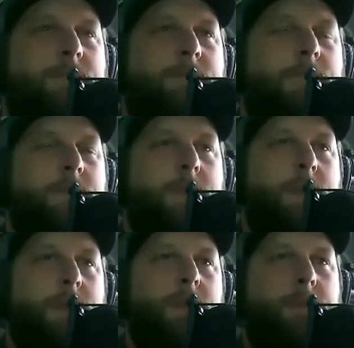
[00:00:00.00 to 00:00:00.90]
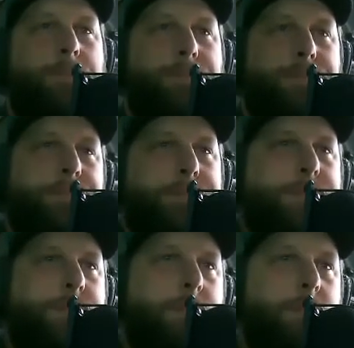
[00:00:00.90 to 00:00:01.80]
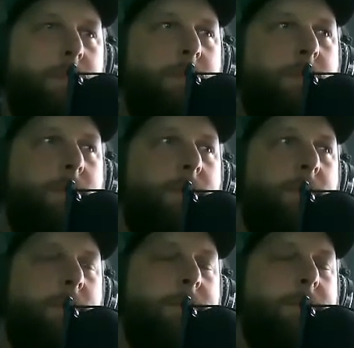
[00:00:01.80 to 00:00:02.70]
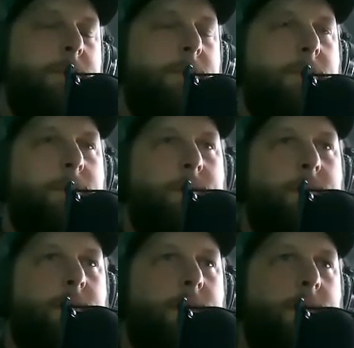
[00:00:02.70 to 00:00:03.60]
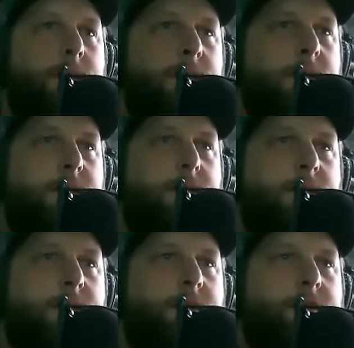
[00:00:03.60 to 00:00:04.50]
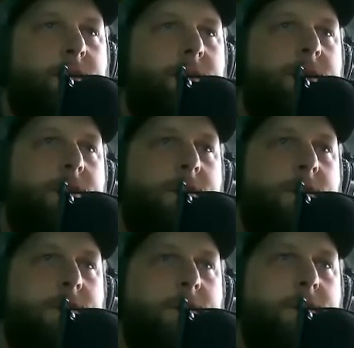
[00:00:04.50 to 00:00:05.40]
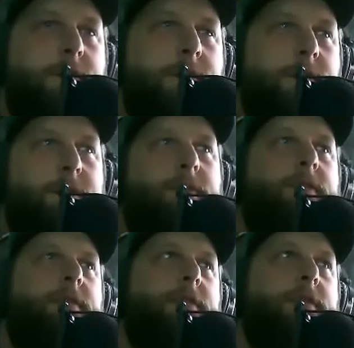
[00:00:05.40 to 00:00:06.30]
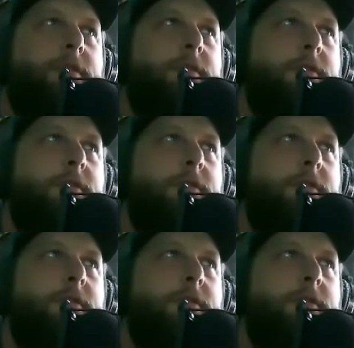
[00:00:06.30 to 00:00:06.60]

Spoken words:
The person shown says nothing.